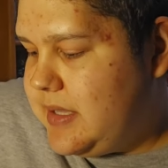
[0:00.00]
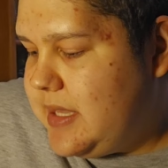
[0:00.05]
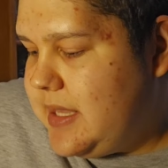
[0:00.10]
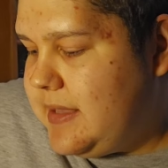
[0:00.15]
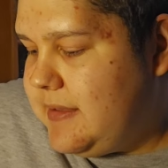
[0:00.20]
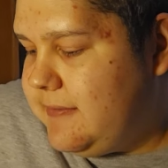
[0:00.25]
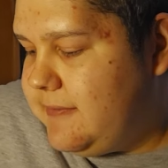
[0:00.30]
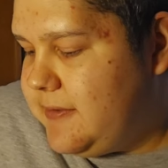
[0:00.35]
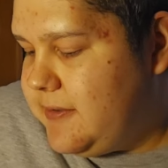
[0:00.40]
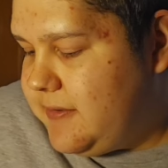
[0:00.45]

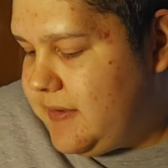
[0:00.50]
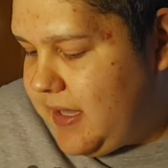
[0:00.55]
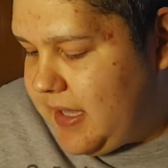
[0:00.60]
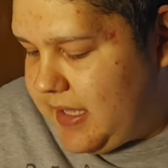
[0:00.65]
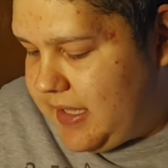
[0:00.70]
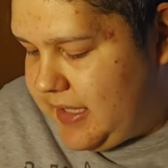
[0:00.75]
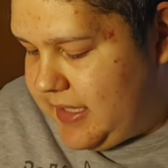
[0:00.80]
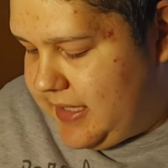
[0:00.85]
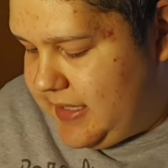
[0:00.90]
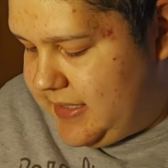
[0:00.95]
if you
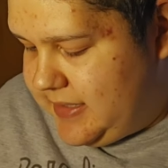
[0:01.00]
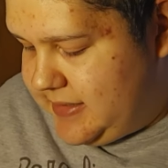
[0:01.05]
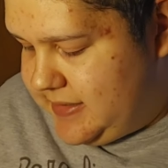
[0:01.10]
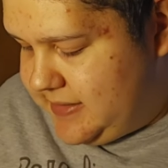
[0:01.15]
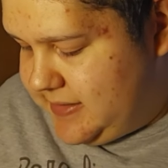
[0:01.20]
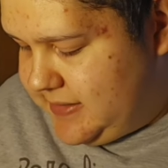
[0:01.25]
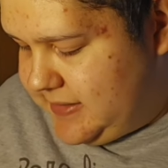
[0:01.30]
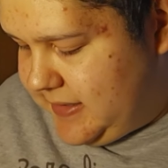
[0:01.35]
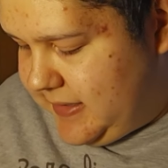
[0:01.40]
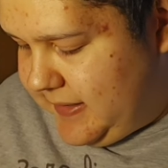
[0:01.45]

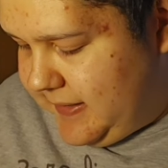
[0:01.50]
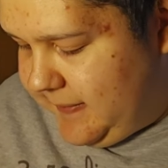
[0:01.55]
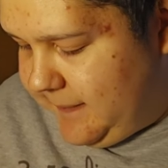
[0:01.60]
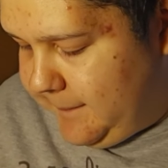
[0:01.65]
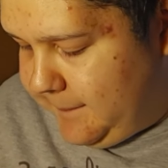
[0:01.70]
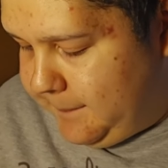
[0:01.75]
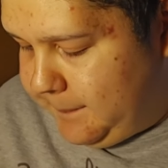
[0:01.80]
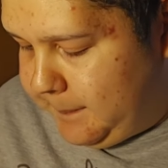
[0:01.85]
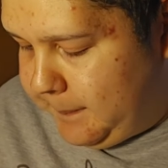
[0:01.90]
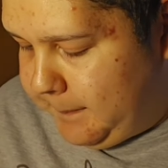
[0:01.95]
guys like,
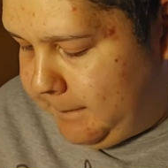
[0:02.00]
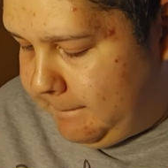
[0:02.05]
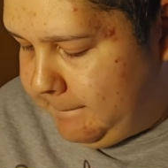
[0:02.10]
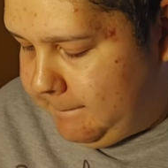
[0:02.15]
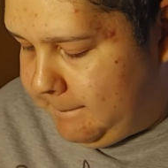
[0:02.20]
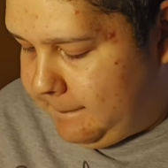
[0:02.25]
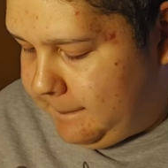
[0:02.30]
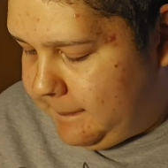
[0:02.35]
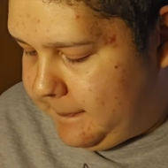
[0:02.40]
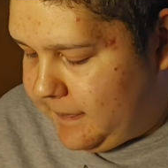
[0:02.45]

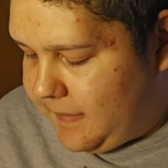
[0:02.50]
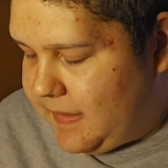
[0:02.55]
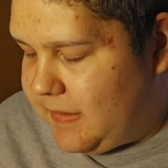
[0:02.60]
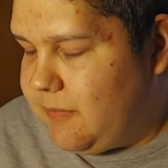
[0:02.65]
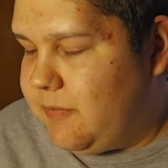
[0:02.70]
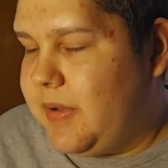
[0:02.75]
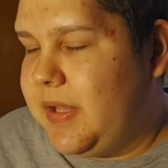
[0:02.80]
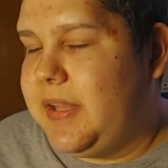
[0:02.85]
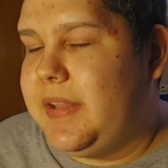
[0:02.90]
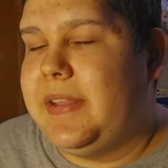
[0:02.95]

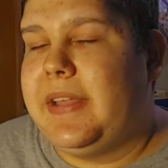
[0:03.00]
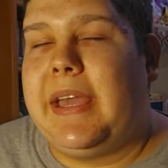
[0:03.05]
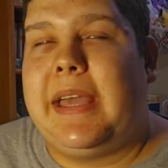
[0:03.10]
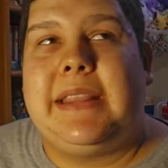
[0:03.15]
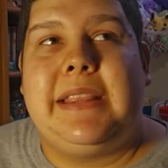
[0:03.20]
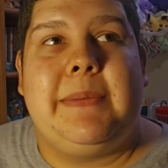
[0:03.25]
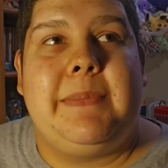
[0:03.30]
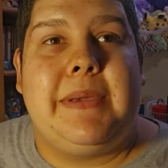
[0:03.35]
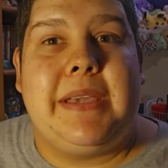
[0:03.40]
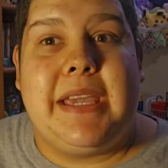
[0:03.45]
well,
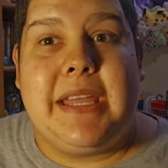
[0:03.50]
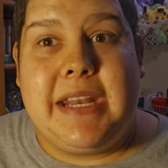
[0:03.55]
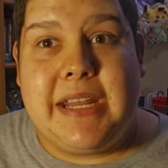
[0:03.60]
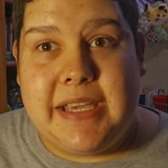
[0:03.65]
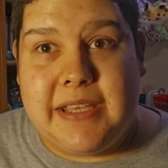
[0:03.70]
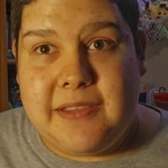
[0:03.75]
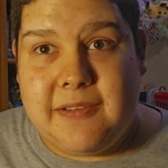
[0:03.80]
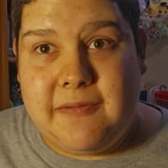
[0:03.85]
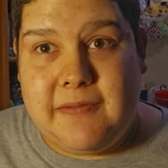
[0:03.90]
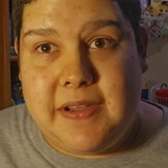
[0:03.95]
at the
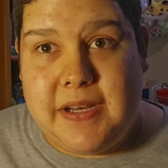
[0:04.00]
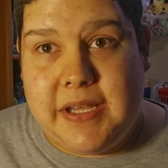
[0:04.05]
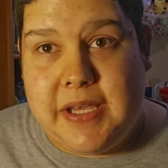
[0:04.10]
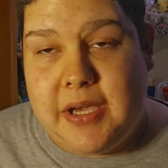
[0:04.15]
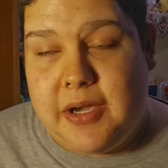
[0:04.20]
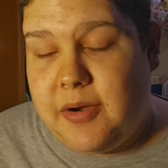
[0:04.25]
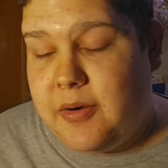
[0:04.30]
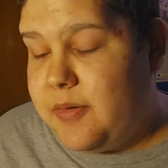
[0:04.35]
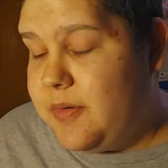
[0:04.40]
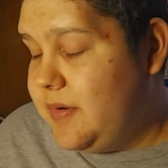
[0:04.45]
beginning of the
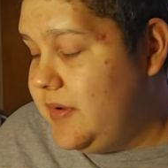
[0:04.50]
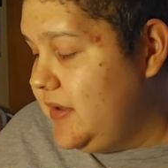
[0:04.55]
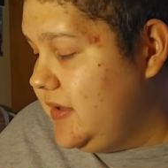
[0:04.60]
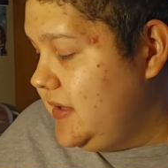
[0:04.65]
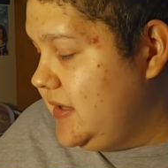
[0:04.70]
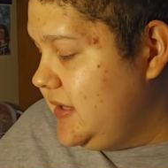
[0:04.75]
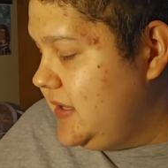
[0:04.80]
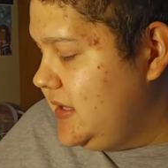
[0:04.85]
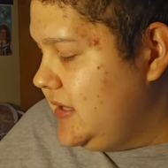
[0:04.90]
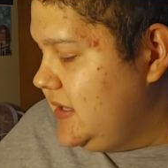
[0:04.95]
video,
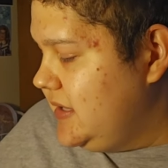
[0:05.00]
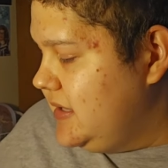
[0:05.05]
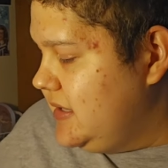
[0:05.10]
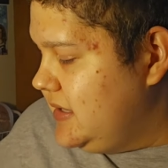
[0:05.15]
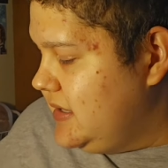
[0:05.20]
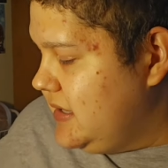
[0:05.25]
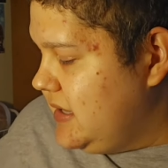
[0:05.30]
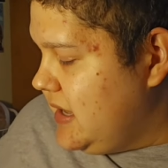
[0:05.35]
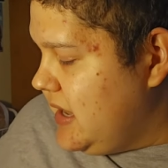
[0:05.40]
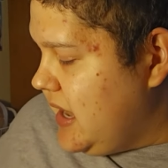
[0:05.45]

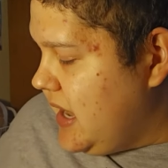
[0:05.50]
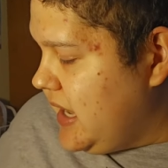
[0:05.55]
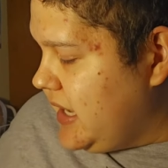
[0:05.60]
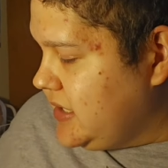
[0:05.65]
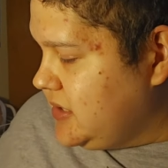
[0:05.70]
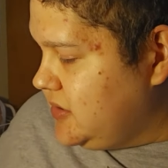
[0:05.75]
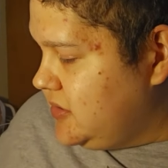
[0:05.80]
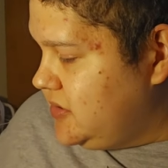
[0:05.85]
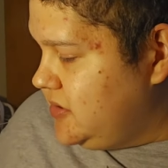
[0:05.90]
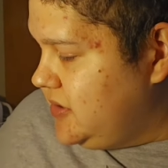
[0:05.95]

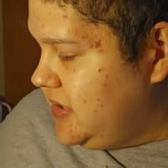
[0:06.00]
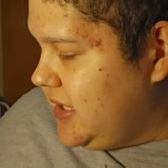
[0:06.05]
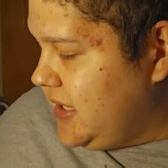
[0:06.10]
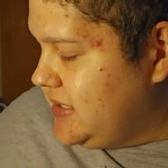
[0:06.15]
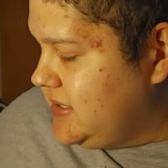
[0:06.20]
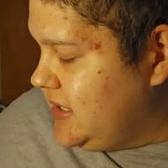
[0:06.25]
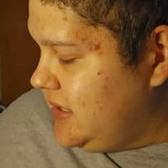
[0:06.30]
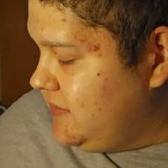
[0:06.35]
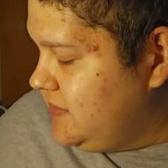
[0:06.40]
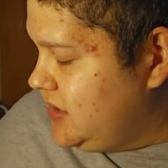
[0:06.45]
I told you
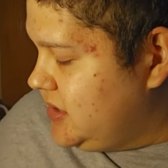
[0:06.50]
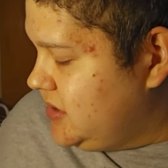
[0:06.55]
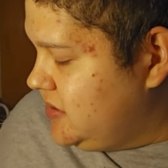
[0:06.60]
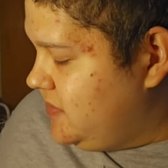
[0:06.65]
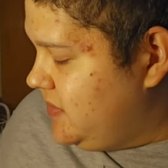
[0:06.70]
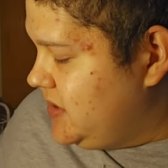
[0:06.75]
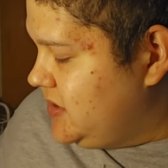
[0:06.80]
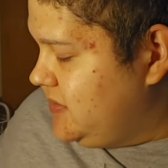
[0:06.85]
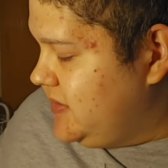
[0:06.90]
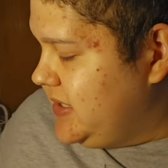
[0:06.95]
guys I'm just
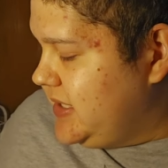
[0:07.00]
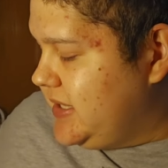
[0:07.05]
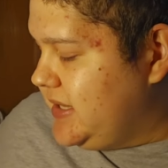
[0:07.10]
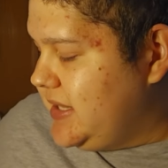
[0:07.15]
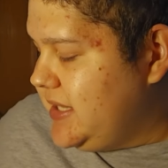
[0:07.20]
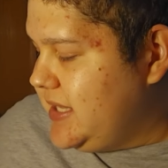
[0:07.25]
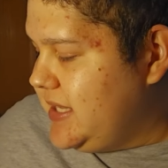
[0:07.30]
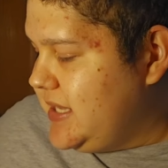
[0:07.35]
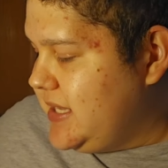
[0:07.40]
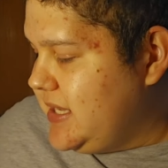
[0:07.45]
going to be doing
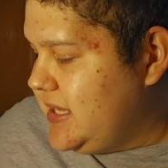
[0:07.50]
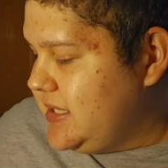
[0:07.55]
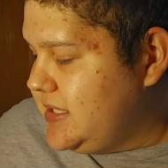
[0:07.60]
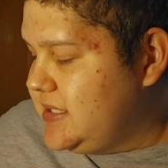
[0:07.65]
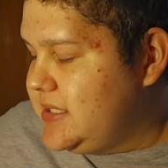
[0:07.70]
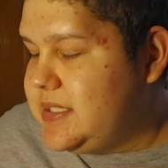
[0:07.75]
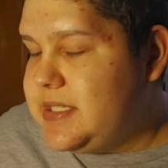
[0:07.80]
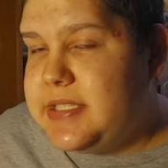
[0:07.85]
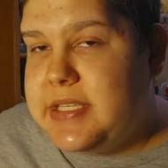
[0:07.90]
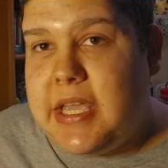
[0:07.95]
the
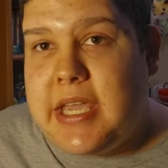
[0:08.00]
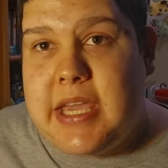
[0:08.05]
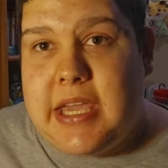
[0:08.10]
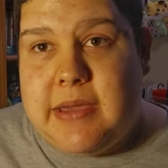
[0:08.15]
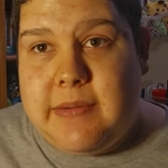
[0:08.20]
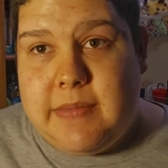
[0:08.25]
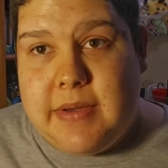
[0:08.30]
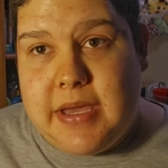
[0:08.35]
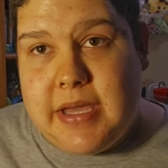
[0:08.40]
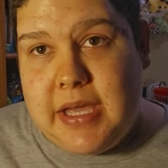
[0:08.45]

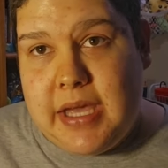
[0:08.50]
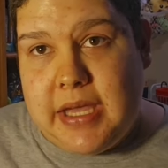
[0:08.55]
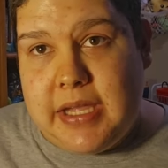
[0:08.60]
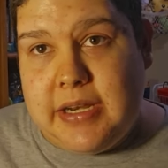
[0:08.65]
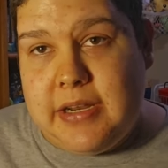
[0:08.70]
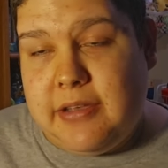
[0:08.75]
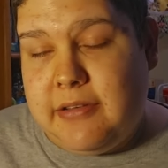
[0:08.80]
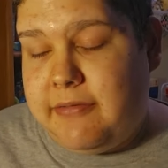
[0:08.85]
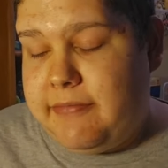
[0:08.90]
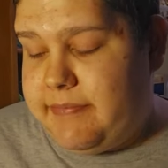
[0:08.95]
same
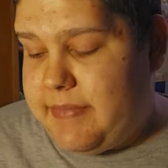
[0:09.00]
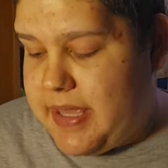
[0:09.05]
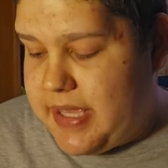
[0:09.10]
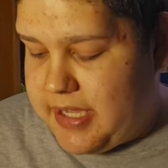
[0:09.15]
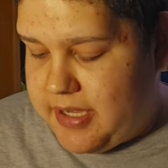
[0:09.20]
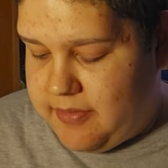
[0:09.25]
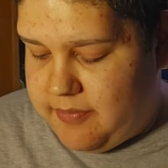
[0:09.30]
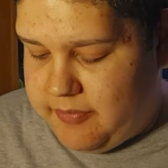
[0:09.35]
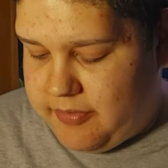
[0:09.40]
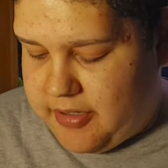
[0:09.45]
kind of
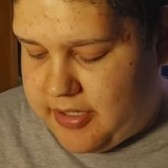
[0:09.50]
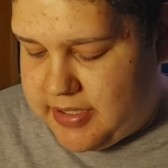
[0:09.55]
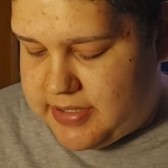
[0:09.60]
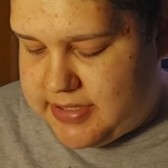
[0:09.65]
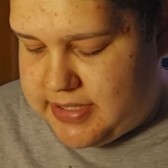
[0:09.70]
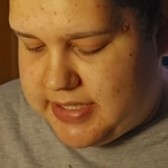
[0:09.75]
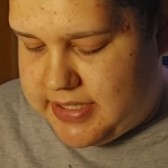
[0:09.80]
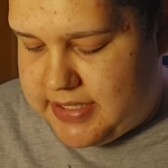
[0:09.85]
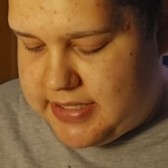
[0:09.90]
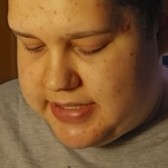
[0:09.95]
makeup
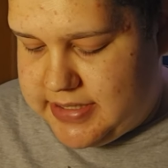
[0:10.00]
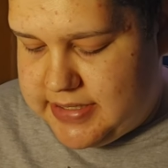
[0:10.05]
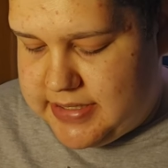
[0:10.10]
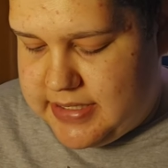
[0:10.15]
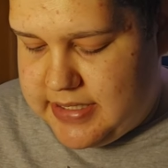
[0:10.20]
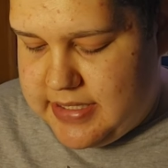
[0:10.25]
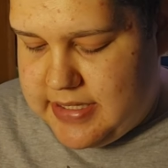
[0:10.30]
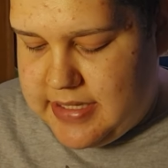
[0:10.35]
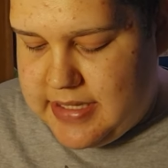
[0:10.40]
process.